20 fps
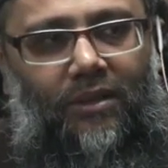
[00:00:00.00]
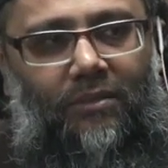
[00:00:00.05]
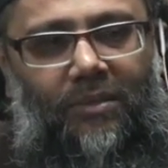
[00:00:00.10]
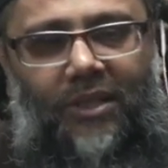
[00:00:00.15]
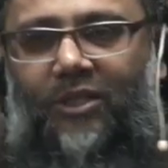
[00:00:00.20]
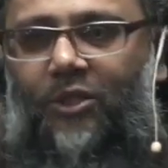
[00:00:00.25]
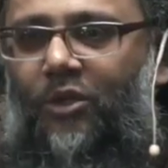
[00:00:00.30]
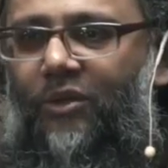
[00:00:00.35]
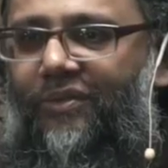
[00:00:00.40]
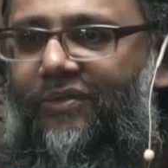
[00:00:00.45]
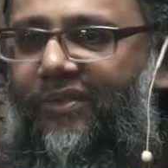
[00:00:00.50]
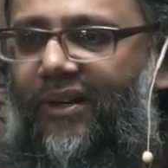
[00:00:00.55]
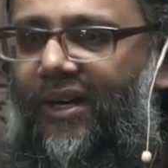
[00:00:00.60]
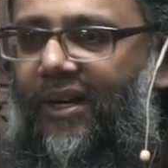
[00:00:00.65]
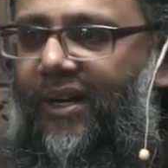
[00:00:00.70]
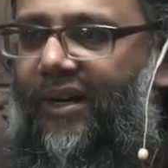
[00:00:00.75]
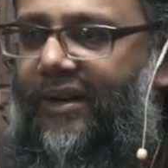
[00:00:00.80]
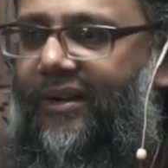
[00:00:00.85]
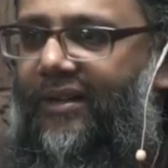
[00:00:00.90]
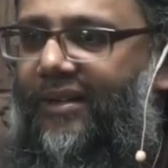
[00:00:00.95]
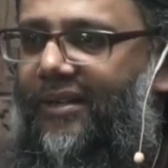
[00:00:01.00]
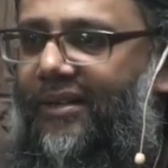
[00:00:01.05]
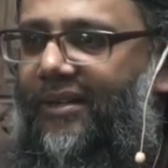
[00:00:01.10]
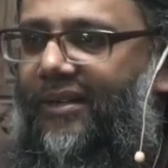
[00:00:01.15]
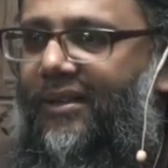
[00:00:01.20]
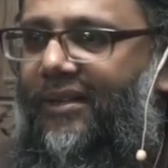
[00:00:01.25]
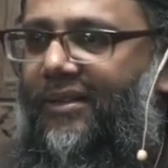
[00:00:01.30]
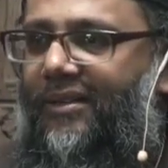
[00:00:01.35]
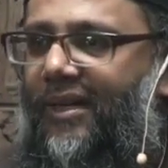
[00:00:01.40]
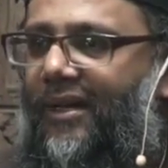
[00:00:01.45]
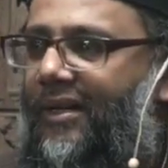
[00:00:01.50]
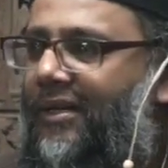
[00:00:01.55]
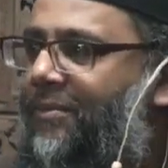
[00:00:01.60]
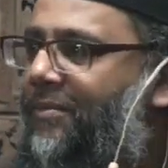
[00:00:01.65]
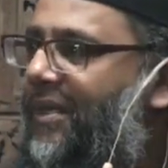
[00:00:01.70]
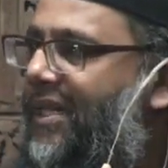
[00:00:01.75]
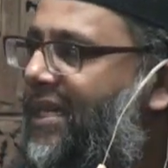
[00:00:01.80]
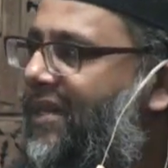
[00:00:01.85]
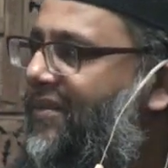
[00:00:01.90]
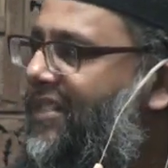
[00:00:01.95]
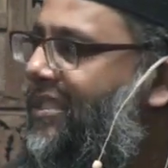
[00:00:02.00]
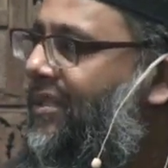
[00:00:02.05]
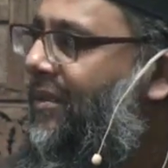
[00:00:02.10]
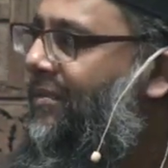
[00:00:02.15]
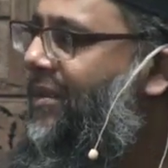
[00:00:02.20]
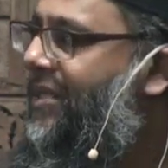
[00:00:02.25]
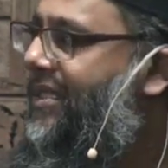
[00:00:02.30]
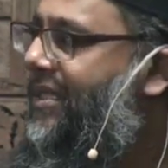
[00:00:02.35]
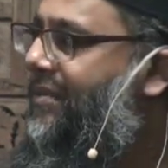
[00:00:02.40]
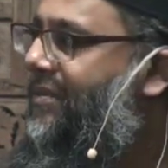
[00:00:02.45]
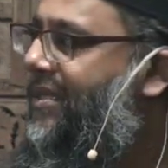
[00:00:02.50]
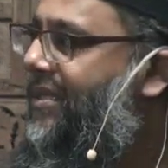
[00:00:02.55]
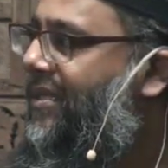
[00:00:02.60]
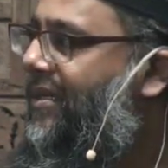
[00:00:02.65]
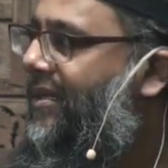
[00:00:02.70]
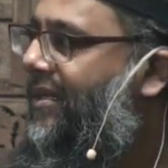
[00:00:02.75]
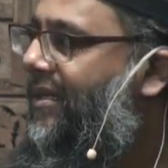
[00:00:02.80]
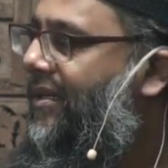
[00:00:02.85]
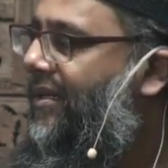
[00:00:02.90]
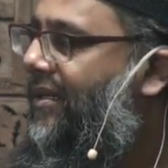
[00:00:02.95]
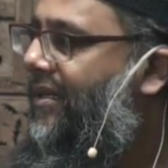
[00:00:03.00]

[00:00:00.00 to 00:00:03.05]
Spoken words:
by the kuffar, the unbelievers, not Muslims.